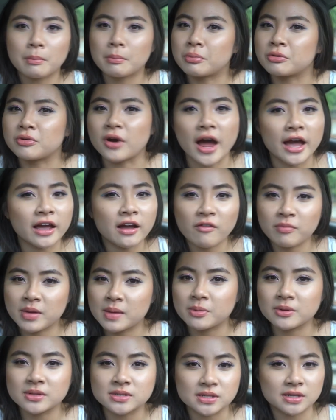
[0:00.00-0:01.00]
prying off
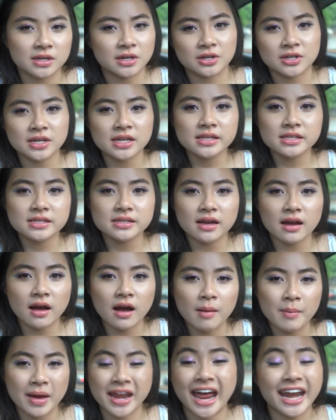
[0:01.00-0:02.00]
people's insecurities.
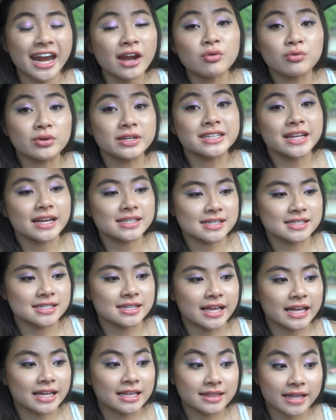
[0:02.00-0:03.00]
And I didn't realize it
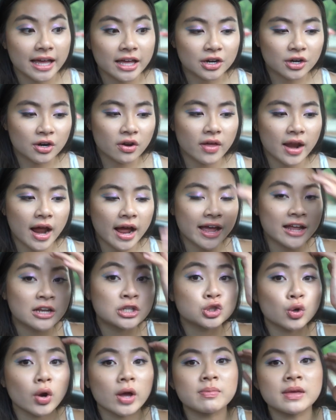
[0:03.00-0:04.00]
till like later that I
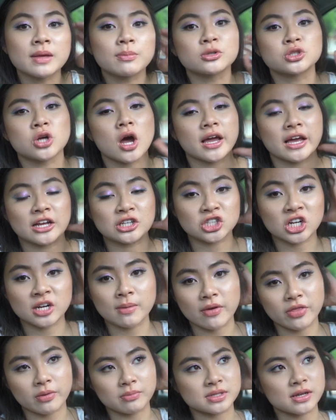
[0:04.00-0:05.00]
enjoy people talking shit
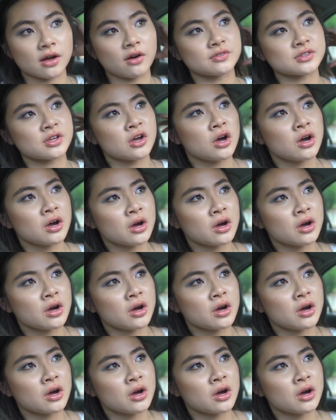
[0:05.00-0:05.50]
about themselves,